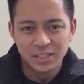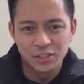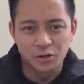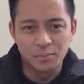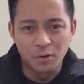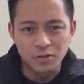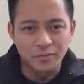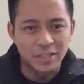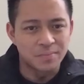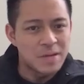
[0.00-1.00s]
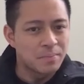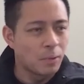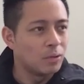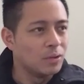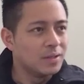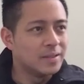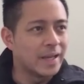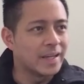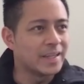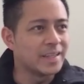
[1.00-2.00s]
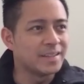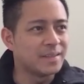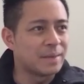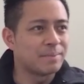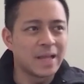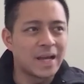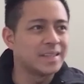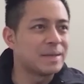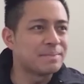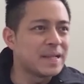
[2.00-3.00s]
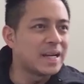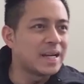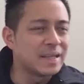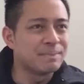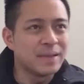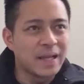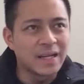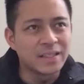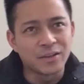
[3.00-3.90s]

So most of these people, they they plan, they plan, they plan.